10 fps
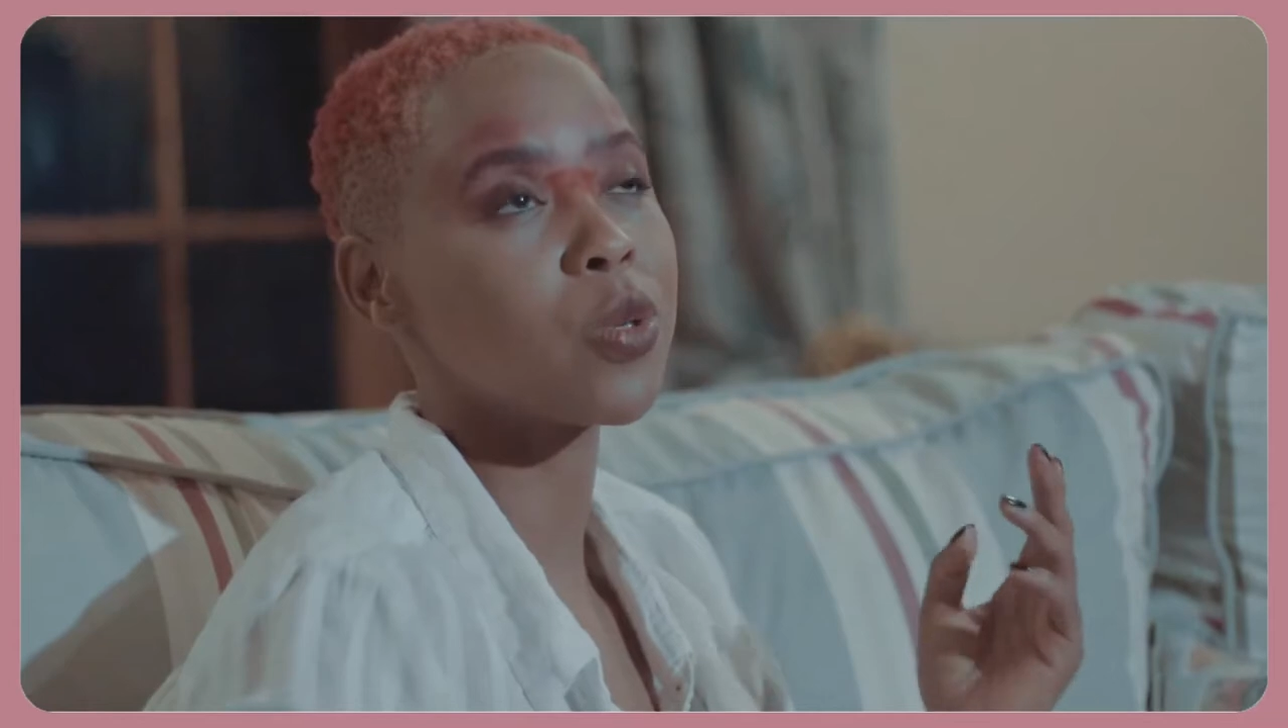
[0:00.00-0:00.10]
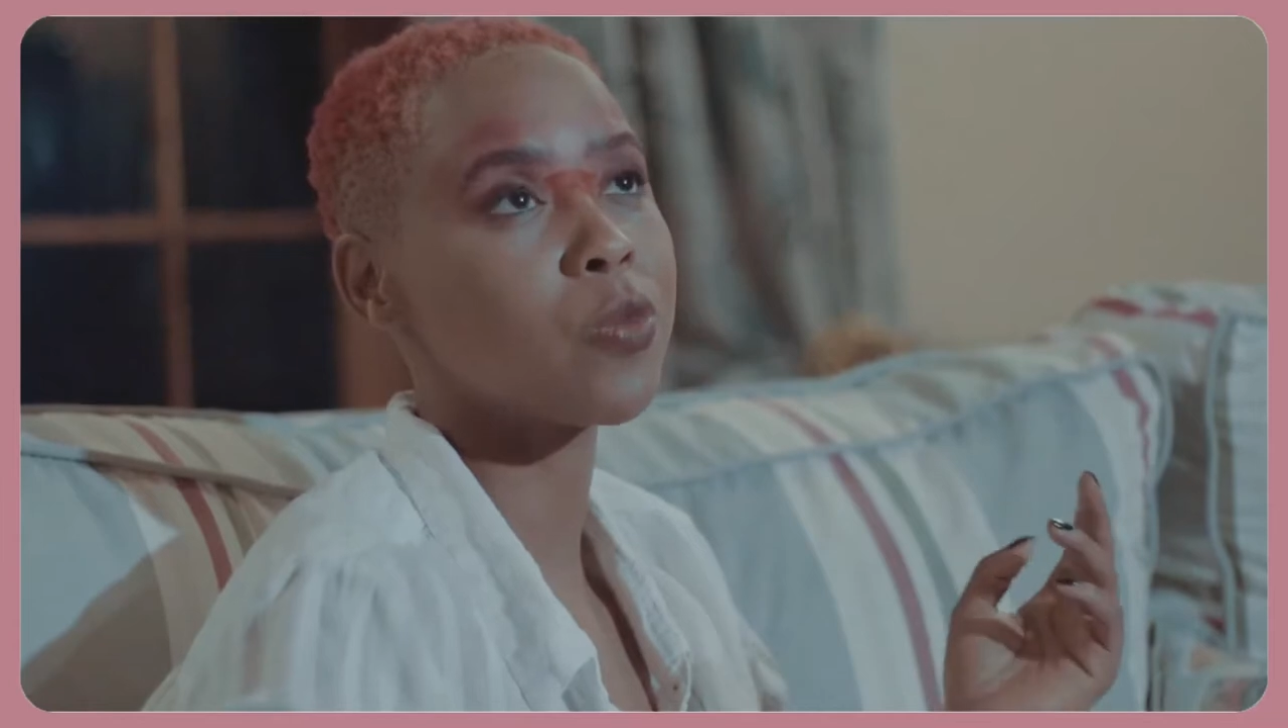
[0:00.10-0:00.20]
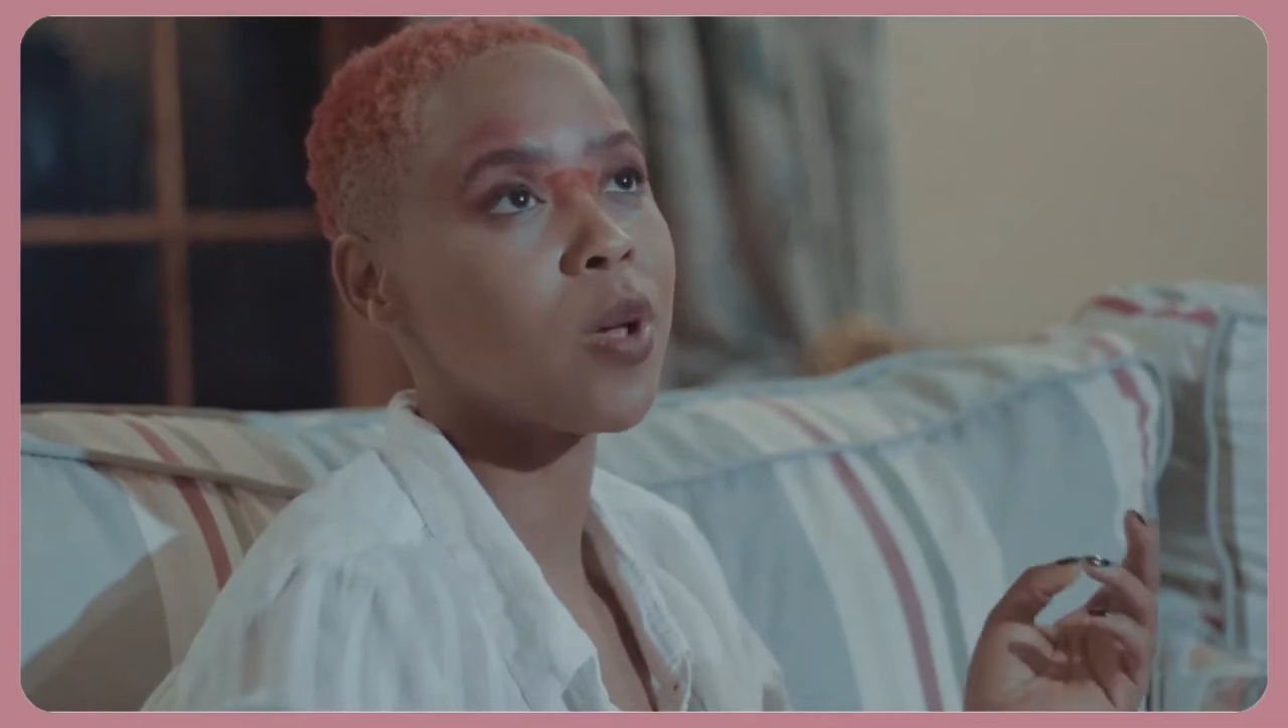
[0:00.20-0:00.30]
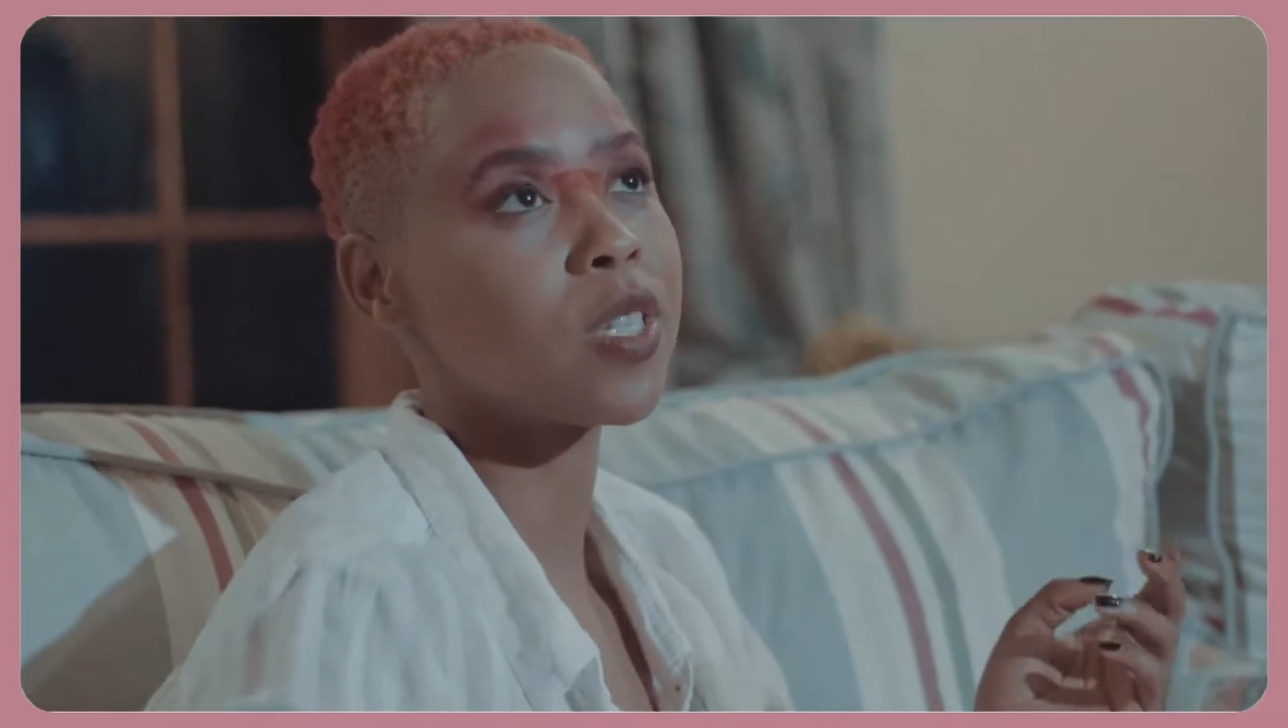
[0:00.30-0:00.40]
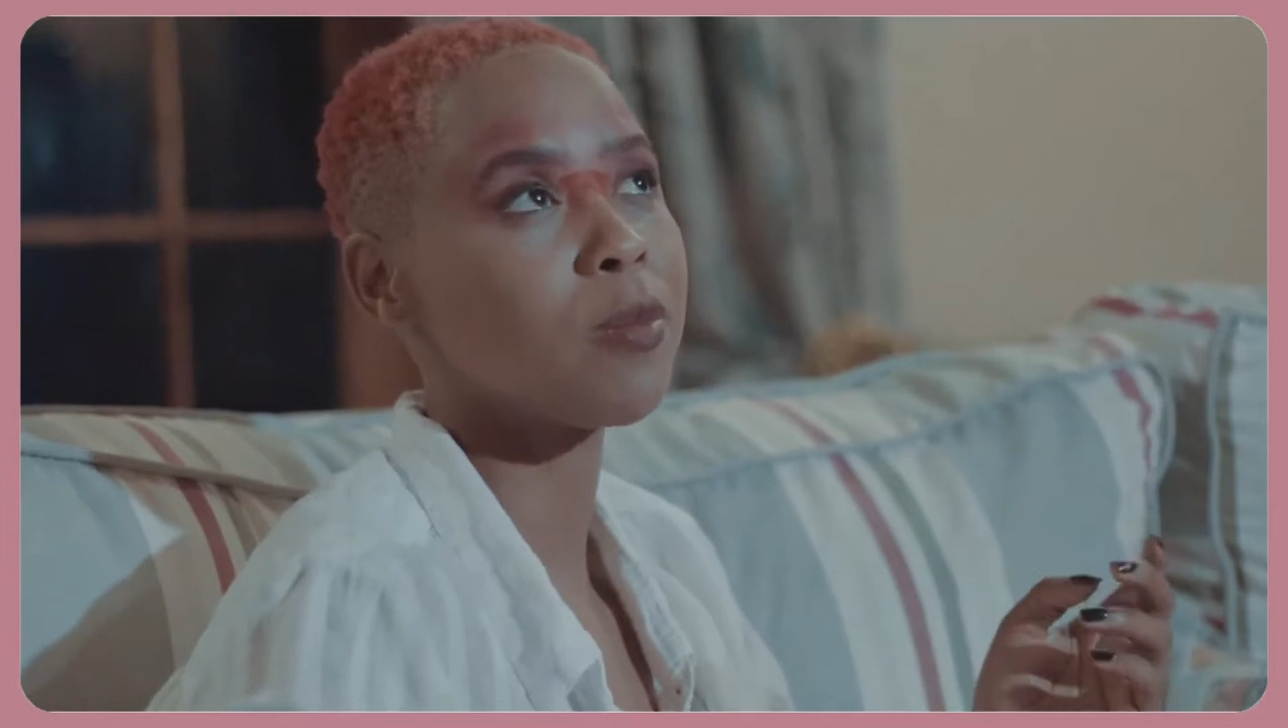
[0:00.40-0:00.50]

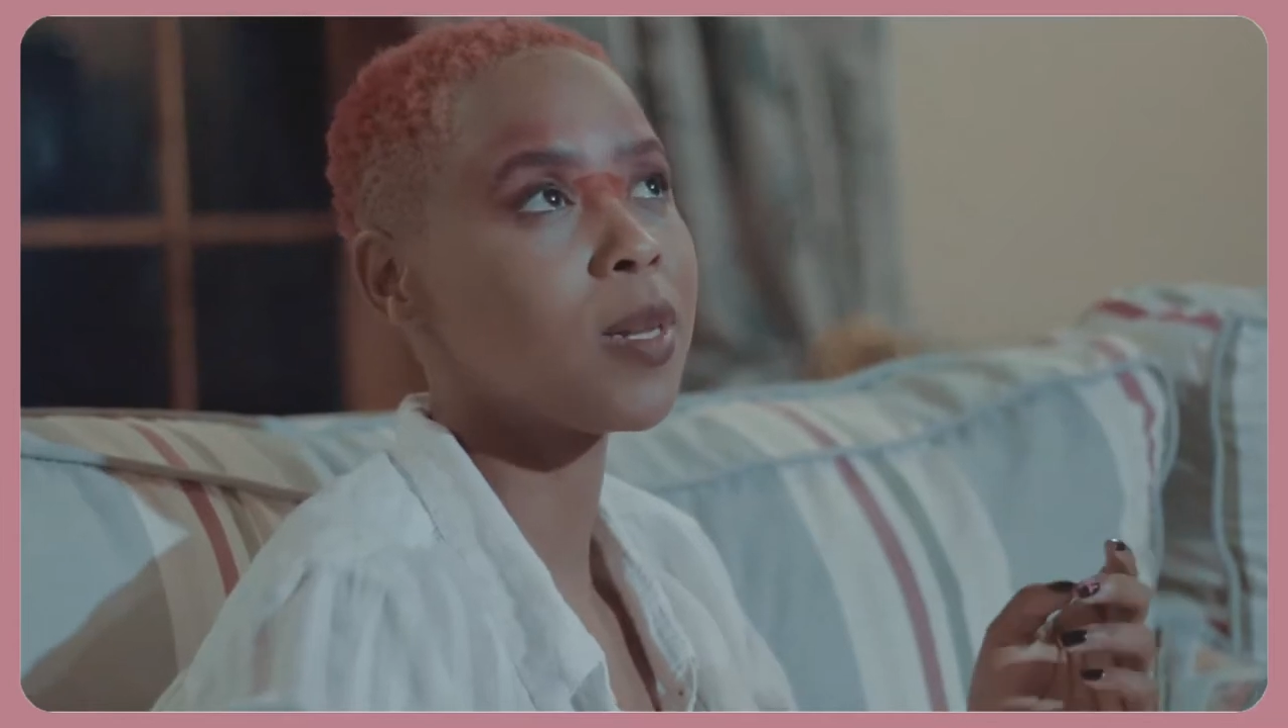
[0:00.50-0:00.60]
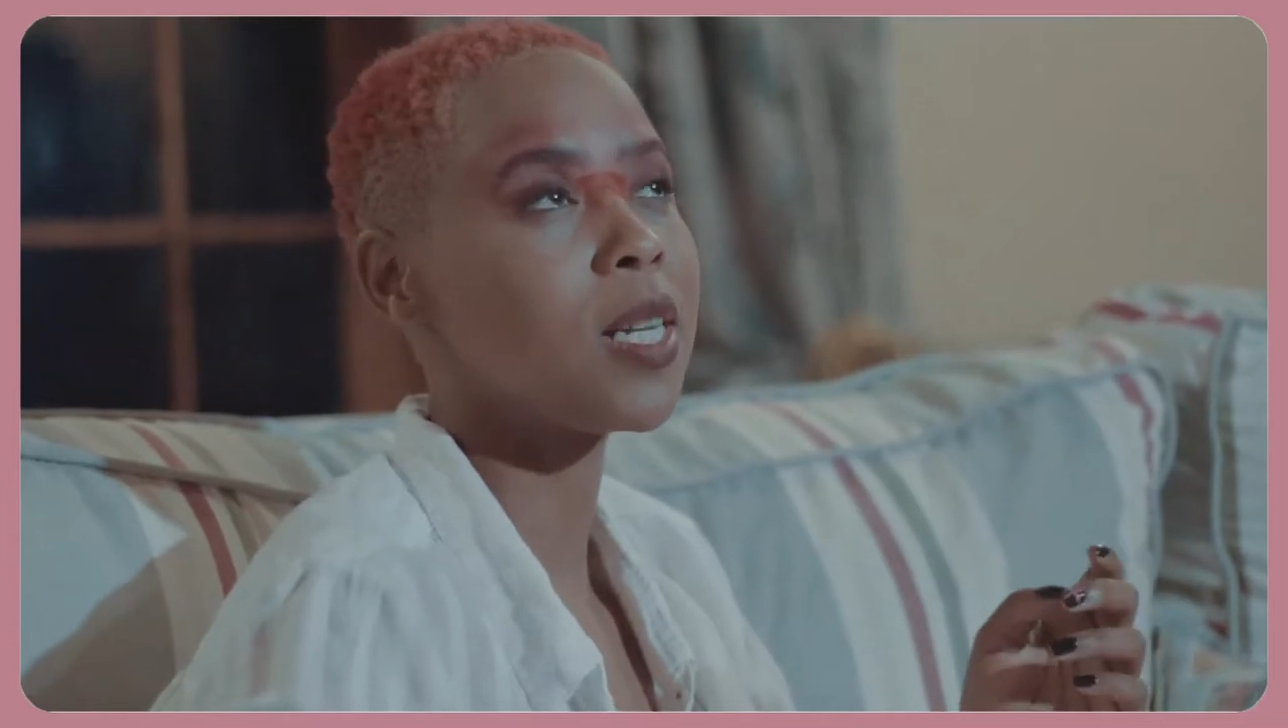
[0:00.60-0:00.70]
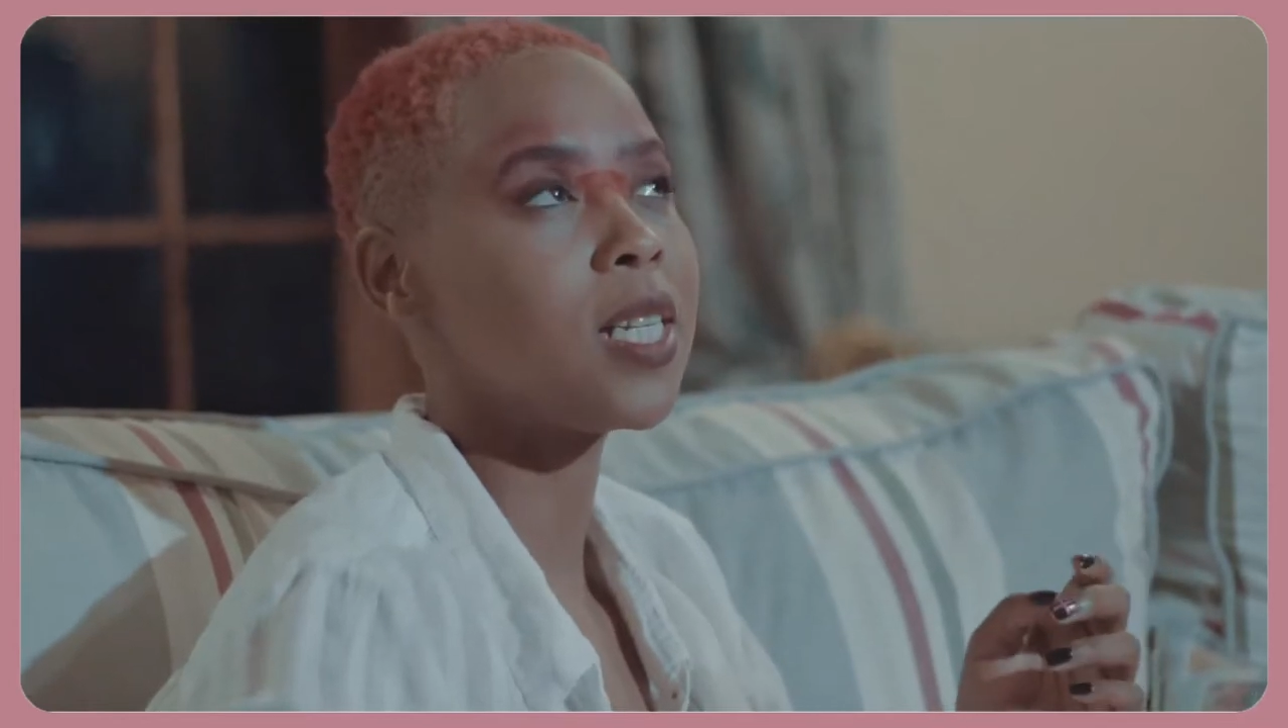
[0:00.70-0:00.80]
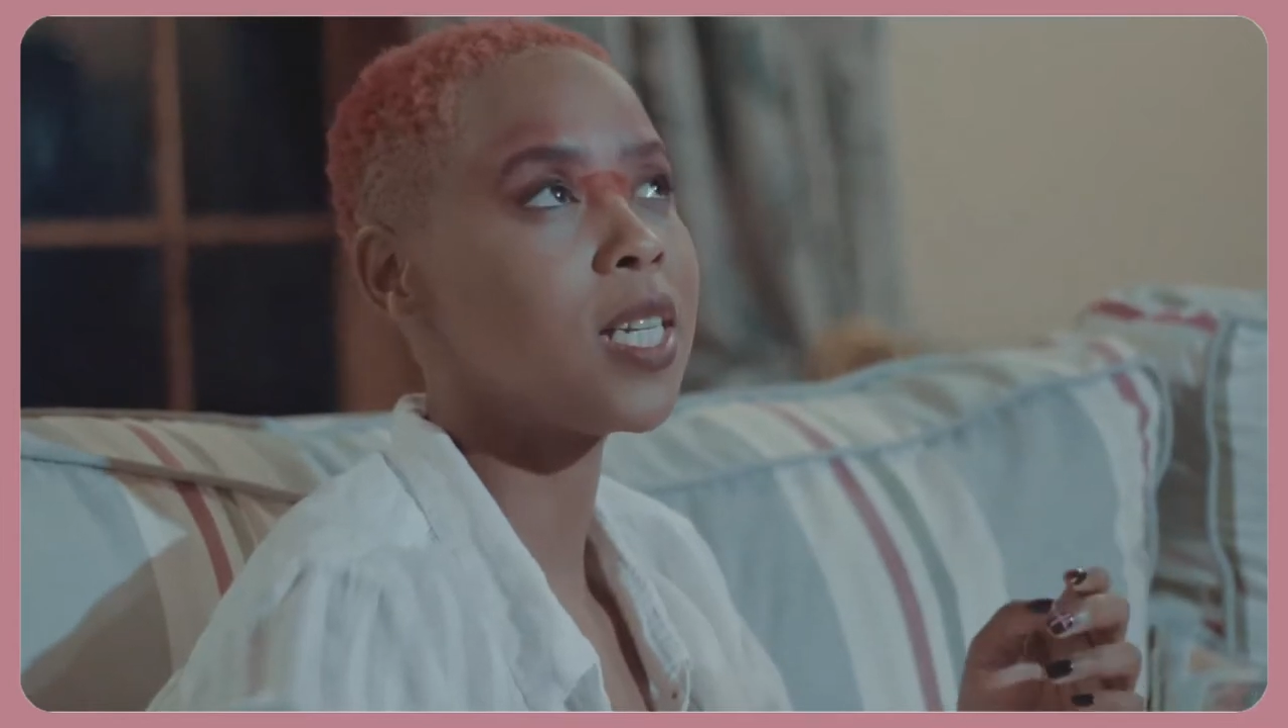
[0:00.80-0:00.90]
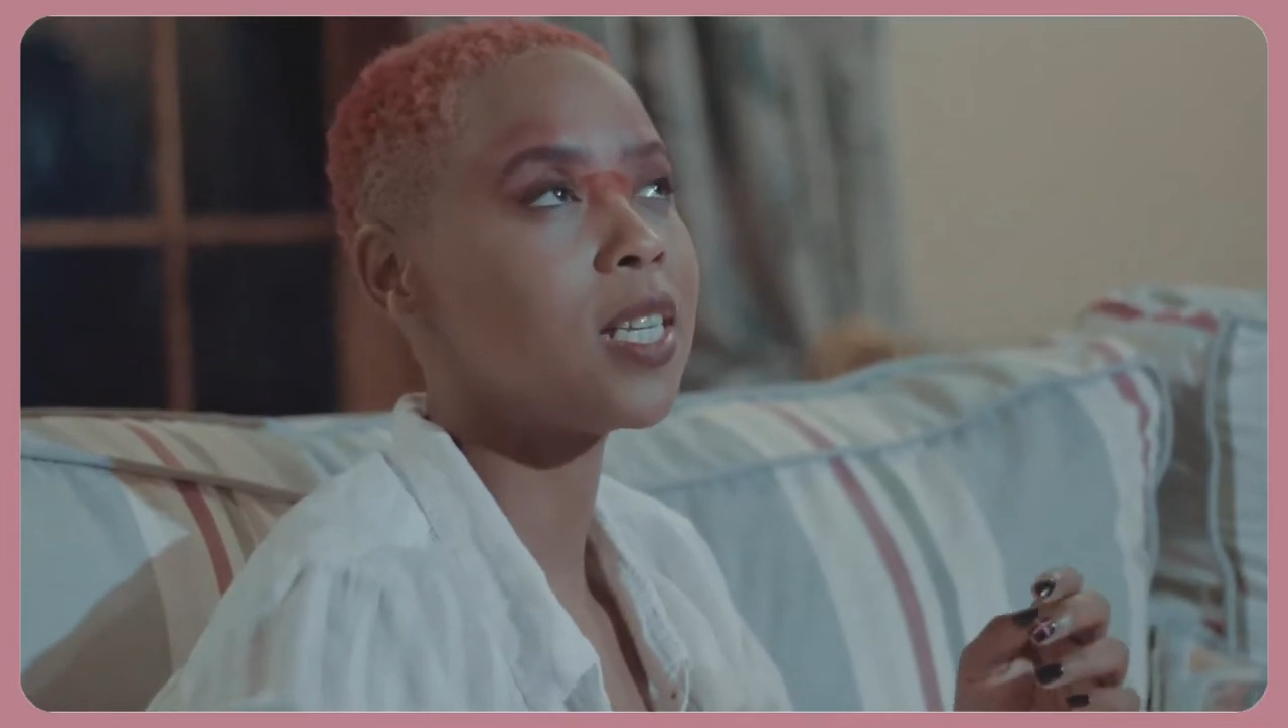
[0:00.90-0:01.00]

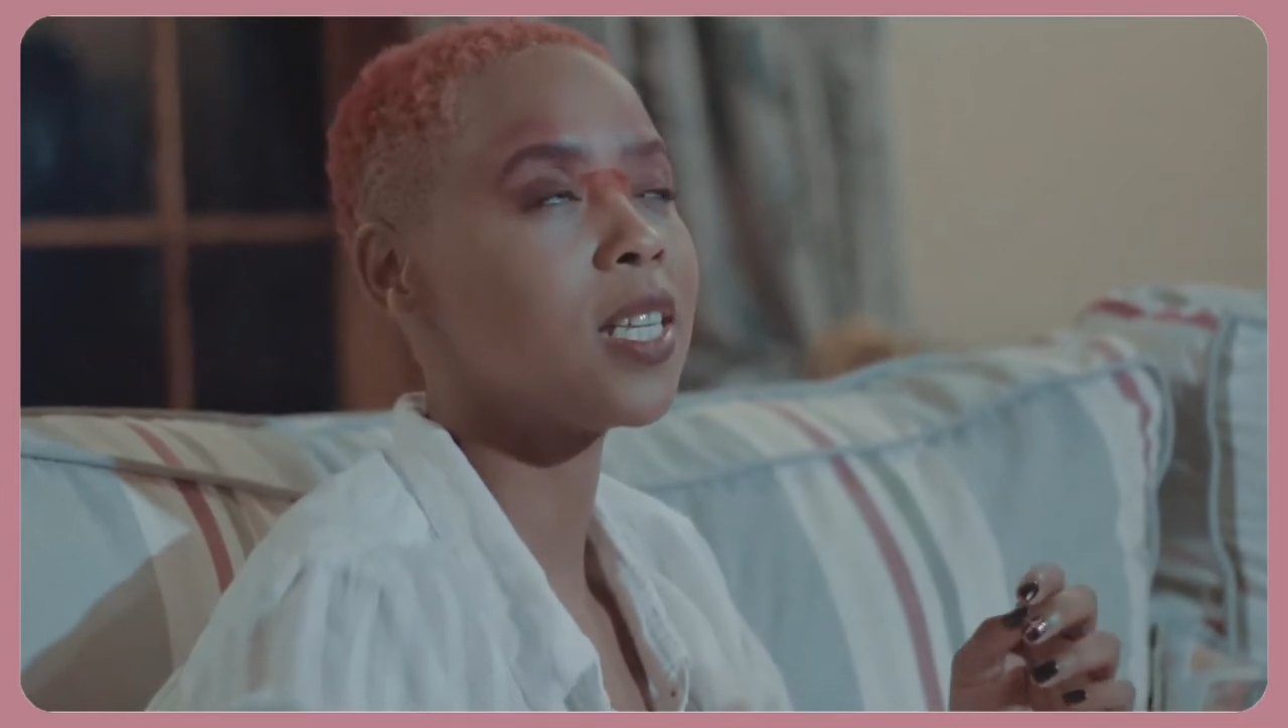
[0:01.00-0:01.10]
responsibilities.